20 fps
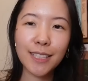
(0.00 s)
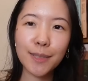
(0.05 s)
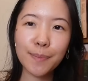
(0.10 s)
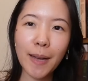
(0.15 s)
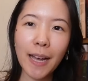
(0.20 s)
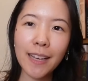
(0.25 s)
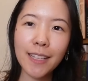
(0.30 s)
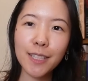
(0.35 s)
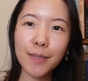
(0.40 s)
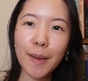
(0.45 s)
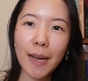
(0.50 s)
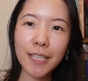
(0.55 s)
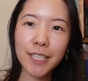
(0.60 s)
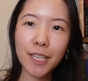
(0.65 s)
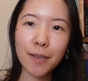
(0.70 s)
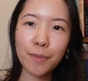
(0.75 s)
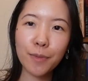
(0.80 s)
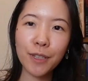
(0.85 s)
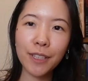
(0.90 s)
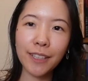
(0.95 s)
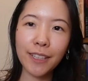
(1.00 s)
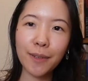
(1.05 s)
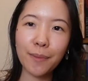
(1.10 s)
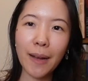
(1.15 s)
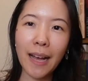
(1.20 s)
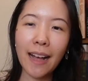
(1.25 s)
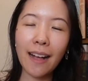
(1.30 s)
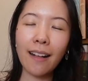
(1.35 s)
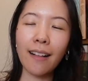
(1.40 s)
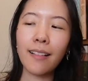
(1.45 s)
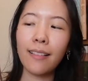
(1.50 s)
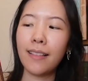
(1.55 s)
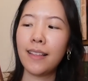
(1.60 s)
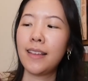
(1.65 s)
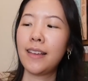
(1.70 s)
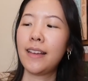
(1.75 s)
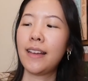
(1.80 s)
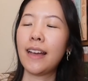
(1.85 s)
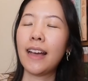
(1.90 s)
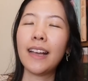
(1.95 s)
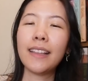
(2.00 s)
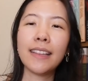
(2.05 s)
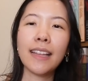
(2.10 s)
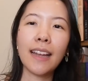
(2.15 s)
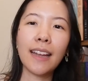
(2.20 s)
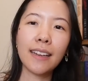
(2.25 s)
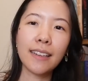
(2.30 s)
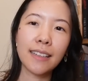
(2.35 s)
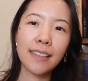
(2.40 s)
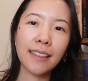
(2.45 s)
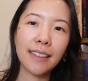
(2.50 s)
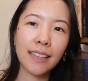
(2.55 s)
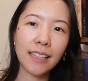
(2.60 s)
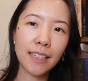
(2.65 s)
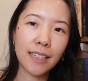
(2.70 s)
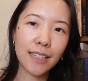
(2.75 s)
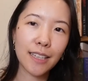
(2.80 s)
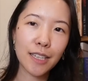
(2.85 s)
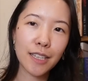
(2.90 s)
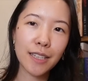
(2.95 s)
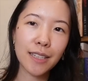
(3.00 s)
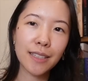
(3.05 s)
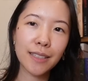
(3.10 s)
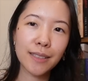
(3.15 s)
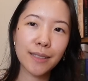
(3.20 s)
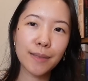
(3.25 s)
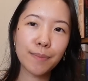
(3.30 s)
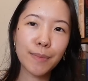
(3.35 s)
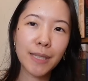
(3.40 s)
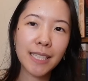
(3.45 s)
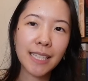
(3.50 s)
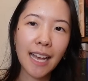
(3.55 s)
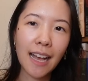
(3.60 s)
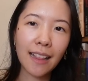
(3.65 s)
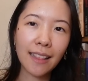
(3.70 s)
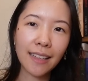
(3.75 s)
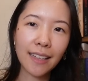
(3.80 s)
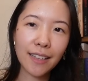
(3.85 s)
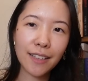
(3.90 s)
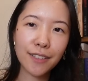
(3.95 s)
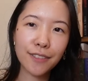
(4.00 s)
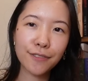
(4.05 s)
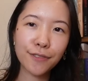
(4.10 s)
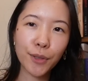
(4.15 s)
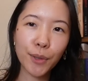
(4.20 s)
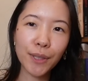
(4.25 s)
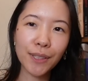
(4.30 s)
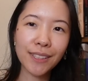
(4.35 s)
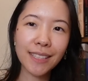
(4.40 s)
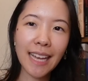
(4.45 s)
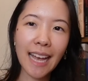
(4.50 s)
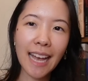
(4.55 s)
spines match up really well, and then the metallic foiled